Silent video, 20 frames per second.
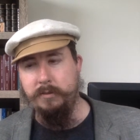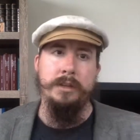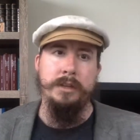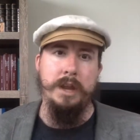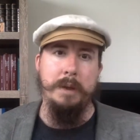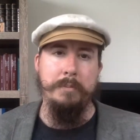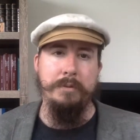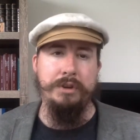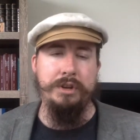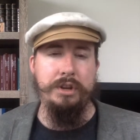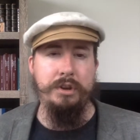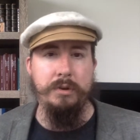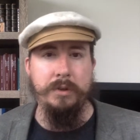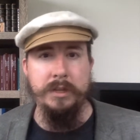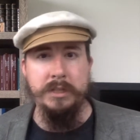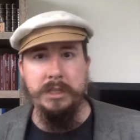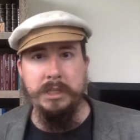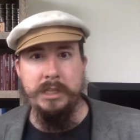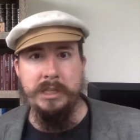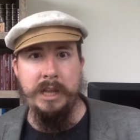Number 2,
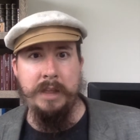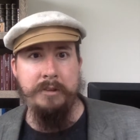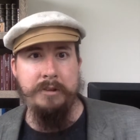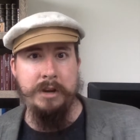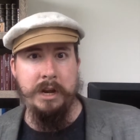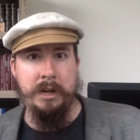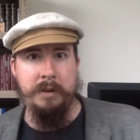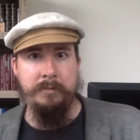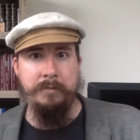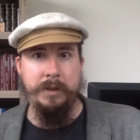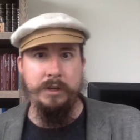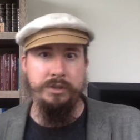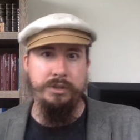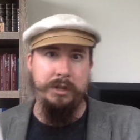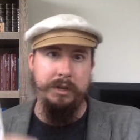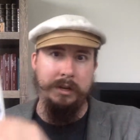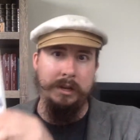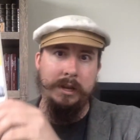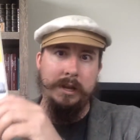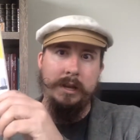this is another
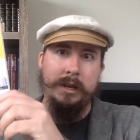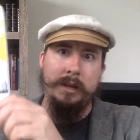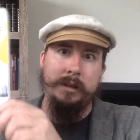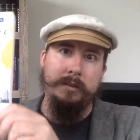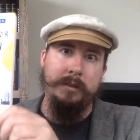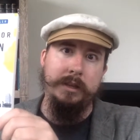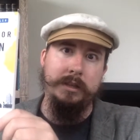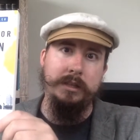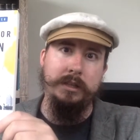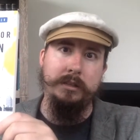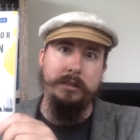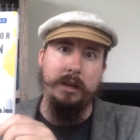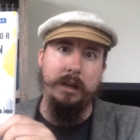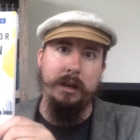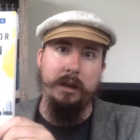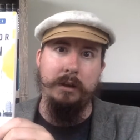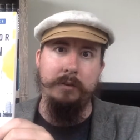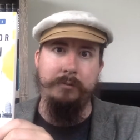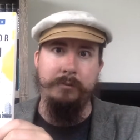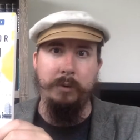nonfiction. This is
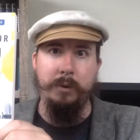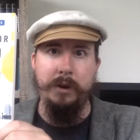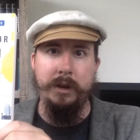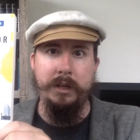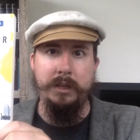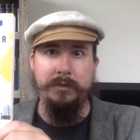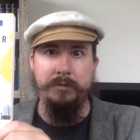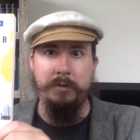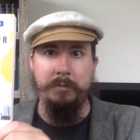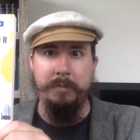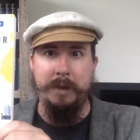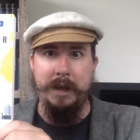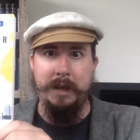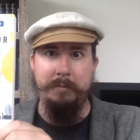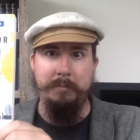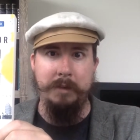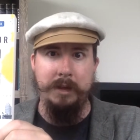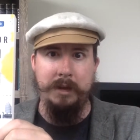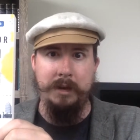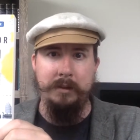A Voyage for
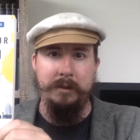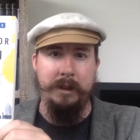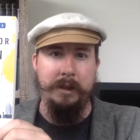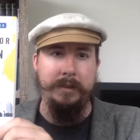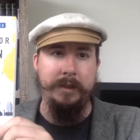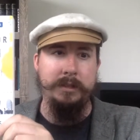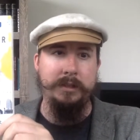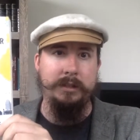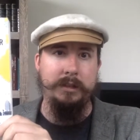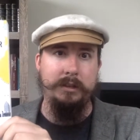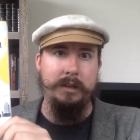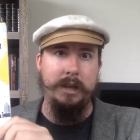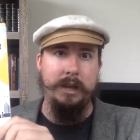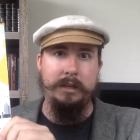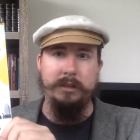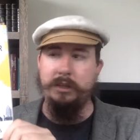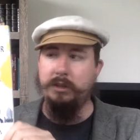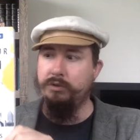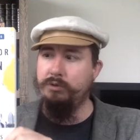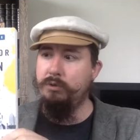Madmen. Now, this
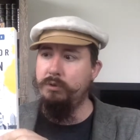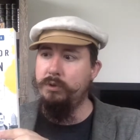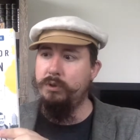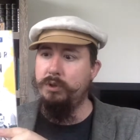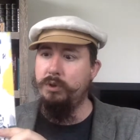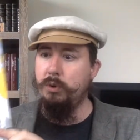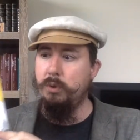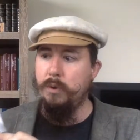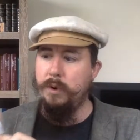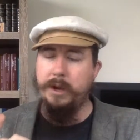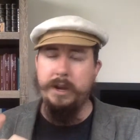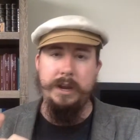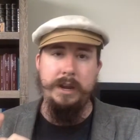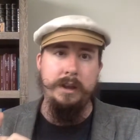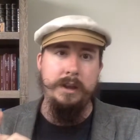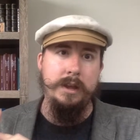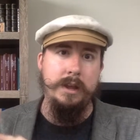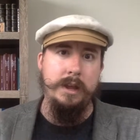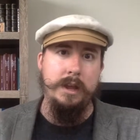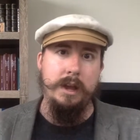is a true
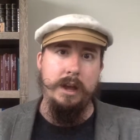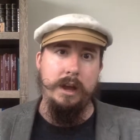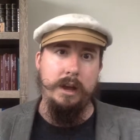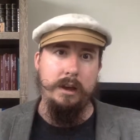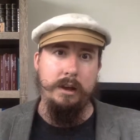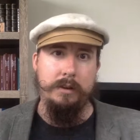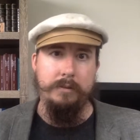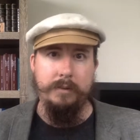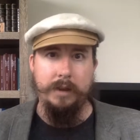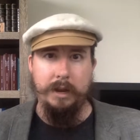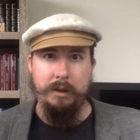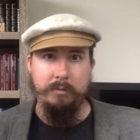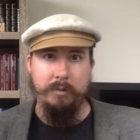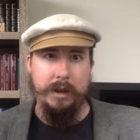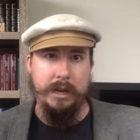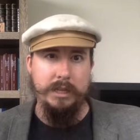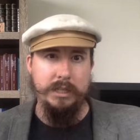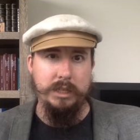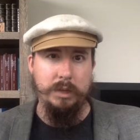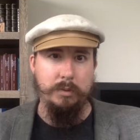story of a
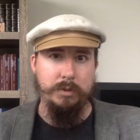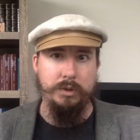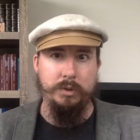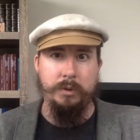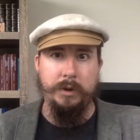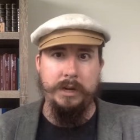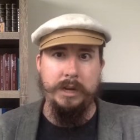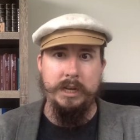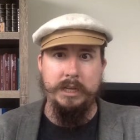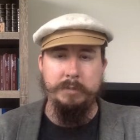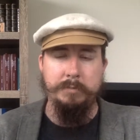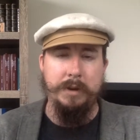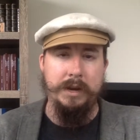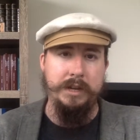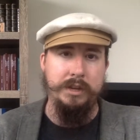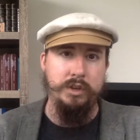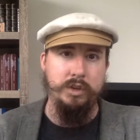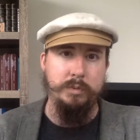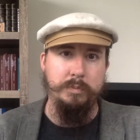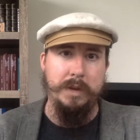race that was organized by
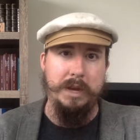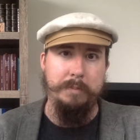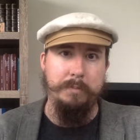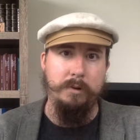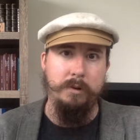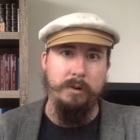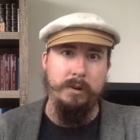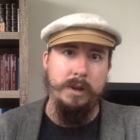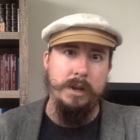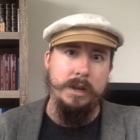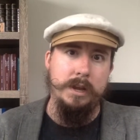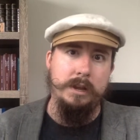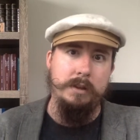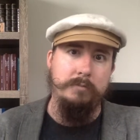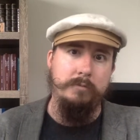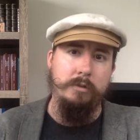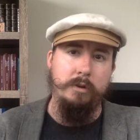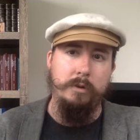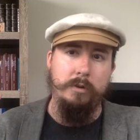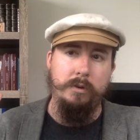a newspaper
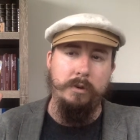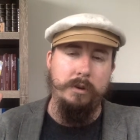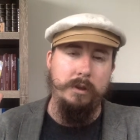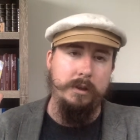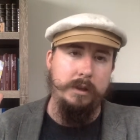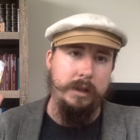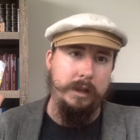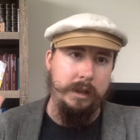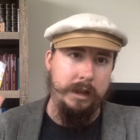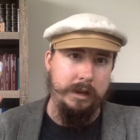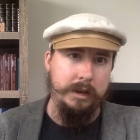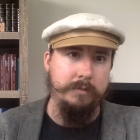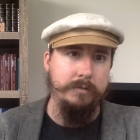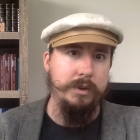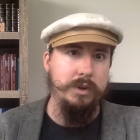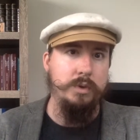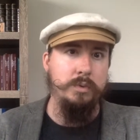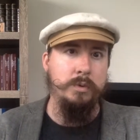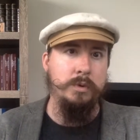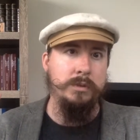for
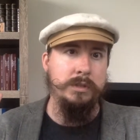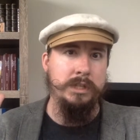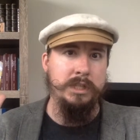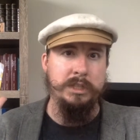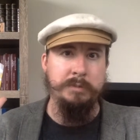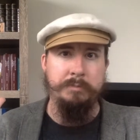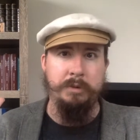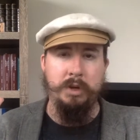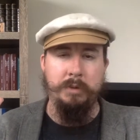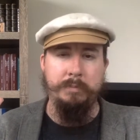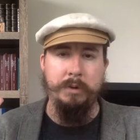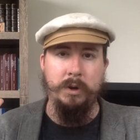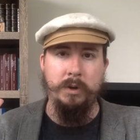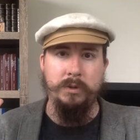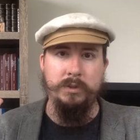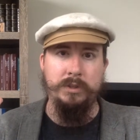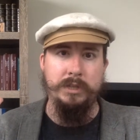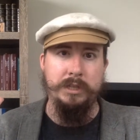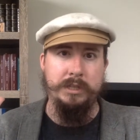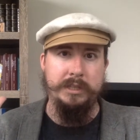individuals in small
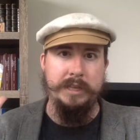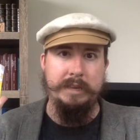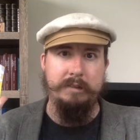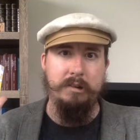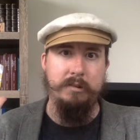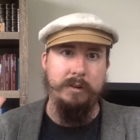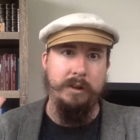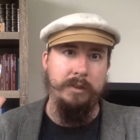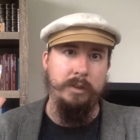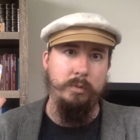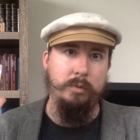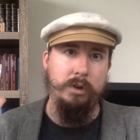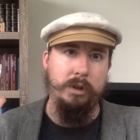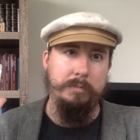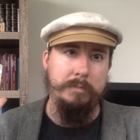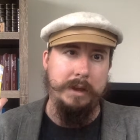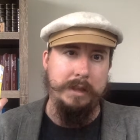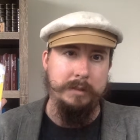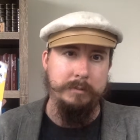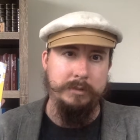boats to sail around the
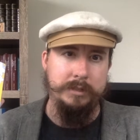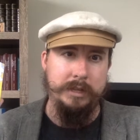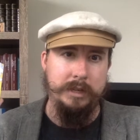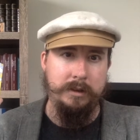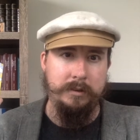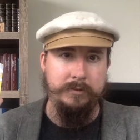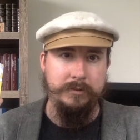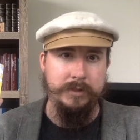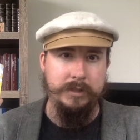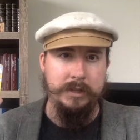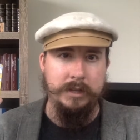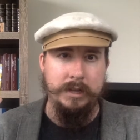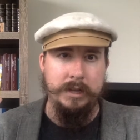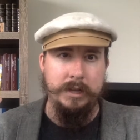world by themselves.